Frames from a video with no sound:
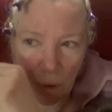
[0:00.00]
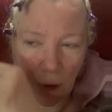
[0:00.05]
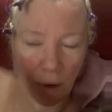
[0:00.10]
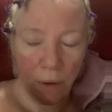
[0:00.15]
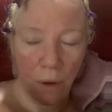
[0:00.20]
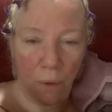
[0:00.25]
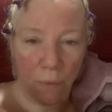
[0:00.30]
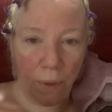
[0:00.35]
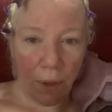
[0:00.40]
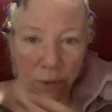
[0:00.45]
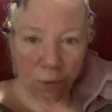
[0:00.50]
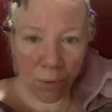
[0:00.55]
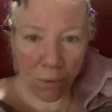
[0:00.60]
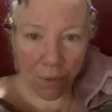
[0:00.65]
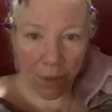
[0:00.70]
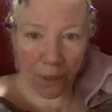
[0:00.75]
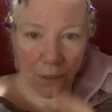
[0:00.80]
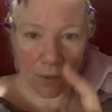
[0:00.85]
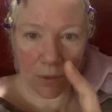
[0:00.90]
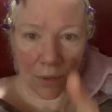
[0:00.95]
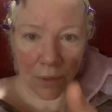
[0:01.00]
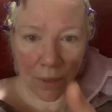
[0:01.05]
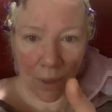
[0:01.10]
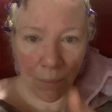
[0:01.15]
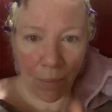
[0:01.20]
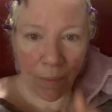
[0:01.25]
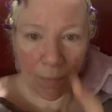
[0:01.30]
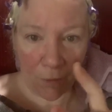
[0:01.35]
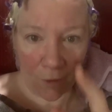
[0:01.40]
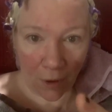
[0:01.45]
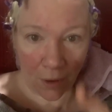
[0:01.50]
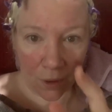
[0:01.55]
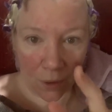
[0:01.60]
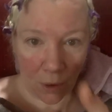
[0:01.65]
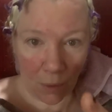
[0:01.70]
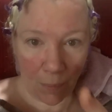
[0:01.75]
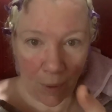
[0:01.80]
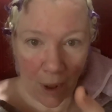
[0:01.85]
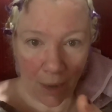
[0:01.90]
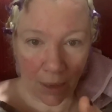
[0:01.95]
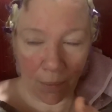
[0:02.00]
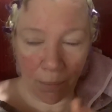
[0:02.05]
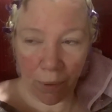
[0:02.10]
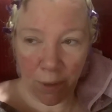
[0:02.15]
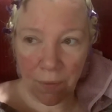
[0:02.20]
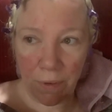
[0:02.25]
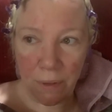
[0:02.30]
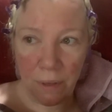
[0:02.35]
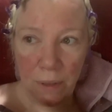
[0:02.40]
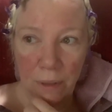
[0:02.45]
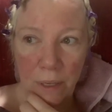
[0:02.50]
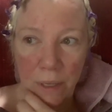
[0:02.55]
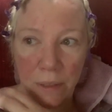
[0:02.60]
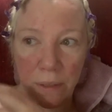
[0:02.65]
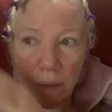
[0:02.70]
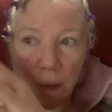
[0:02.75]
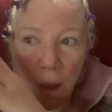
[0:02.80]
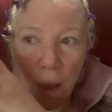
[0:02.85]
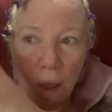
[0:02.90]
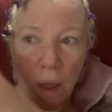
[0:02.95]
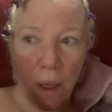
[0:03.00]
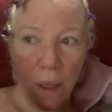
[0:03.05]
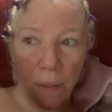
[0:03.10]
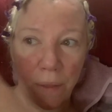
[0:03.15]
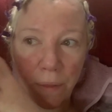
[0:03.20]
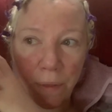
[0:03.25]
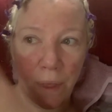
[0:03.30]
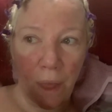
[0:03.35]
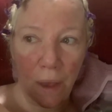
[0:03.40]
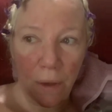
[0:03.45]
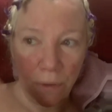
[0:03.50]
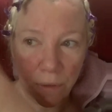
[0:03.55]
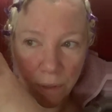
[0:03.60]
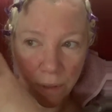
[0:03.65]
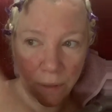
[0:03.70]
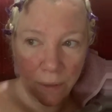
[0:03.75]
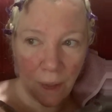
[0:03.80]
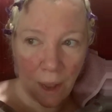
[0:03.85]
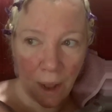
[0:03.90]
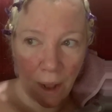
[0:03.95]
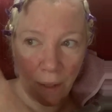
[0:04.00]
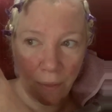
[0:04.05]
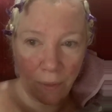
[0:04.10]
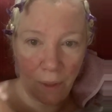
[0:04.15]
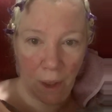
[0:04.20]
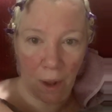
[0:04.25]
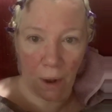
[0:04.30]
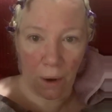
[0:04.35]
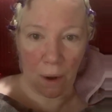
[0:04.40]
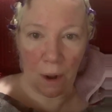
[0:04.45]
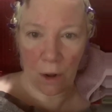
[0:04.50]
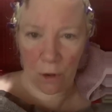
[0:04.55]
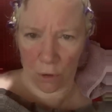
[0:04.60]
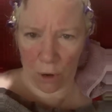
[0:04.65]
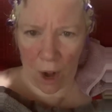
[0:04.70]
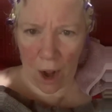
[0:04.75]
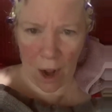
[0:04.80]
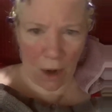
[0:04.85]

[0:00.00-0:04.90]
I know they do this. Just let me fucking go back and pivot to this. They'll stand there and